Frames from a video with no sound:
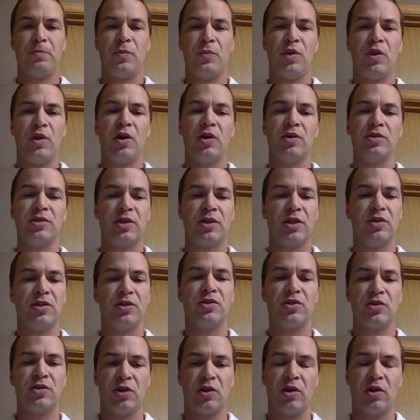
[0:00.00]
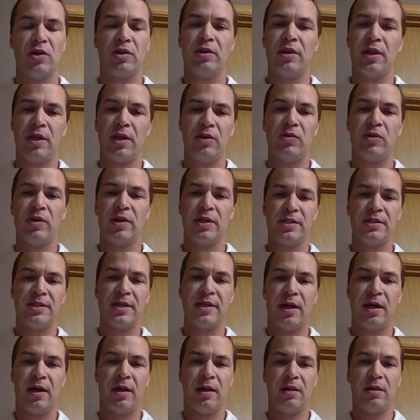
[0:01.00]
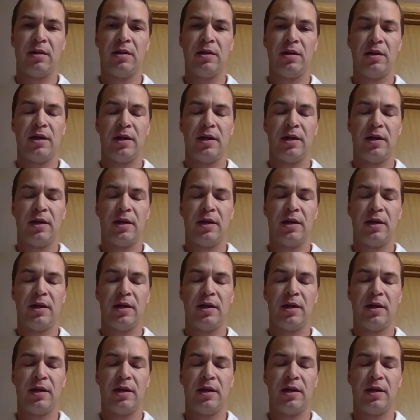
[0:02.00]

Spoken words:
There's concern that you can tell.